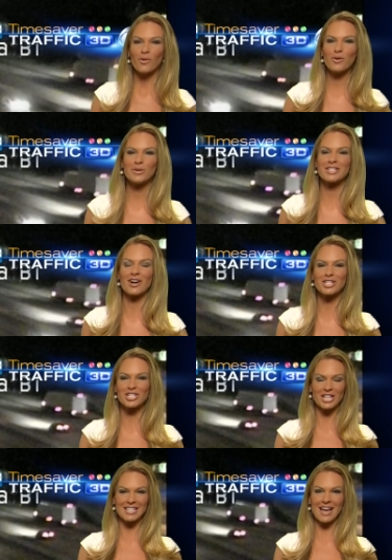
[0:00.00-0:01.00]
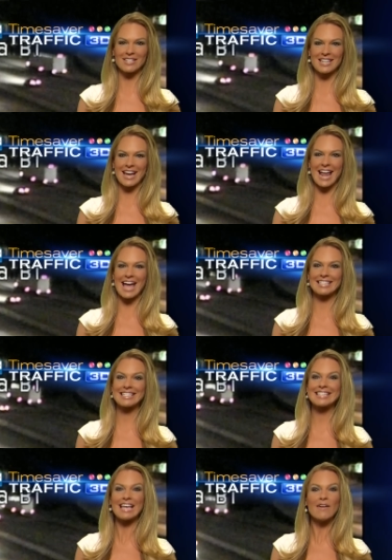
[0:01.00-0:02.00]
will start shut down tonight at
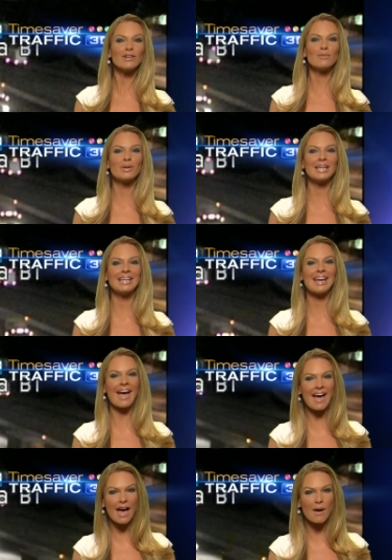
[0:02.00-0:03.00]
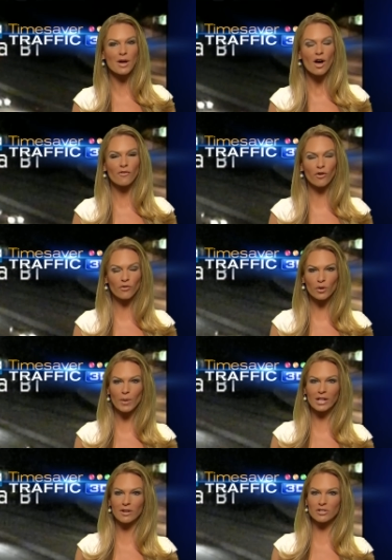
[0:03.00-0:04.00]
7 p.m. Full
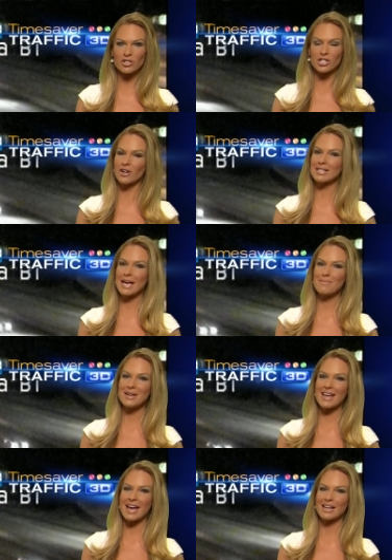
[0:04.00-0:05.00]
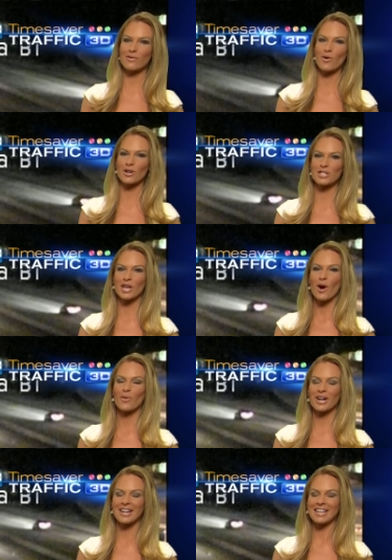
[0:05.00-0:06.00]
freeway closure starts at midnight. And of course,
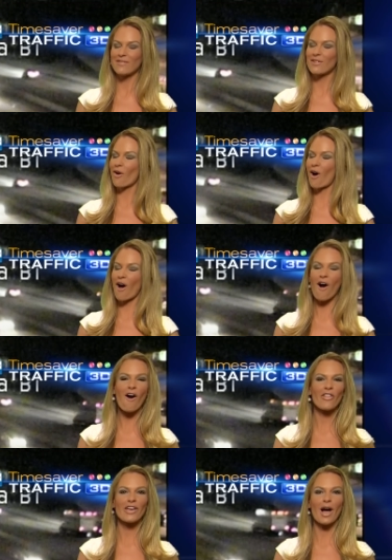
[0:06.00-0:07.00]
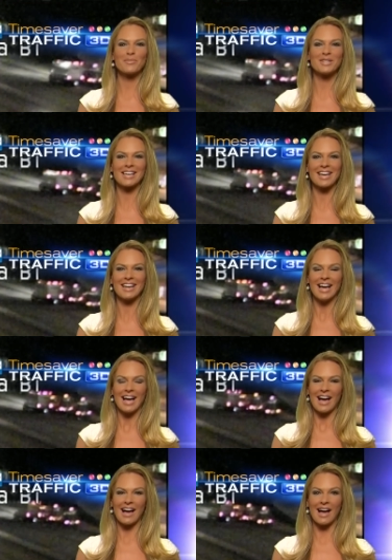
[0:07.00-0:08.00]
we're going to give you all the up to date
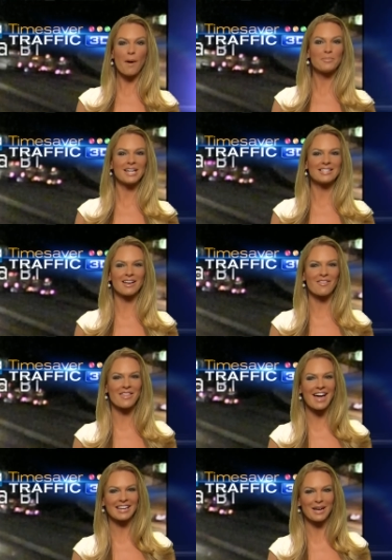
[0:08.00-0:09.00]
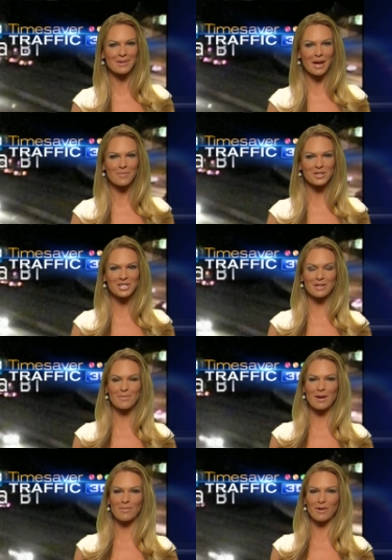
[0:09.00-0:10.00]
uh, updates on that coming up in just
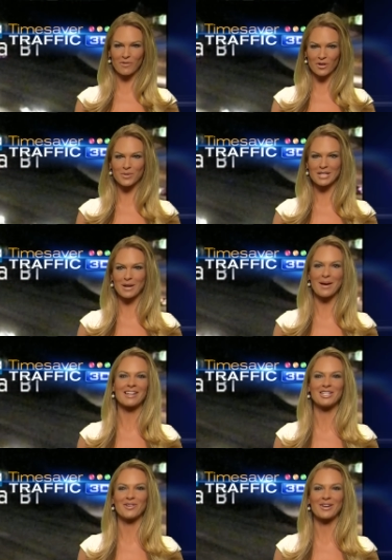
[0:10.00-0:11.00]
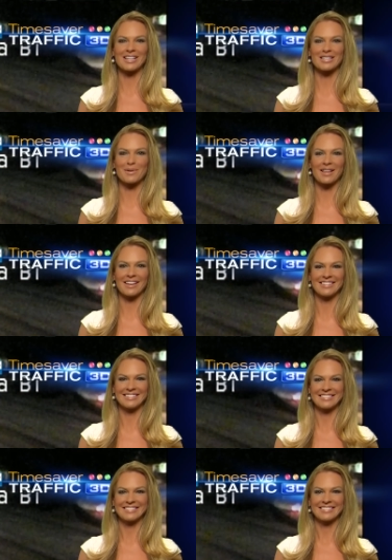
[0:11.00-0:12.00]
a bit. But first, we'll send it back to you, Ken Sibila.
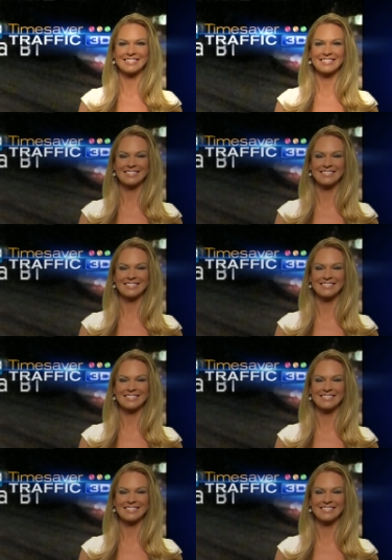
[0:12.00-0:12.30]
That's right,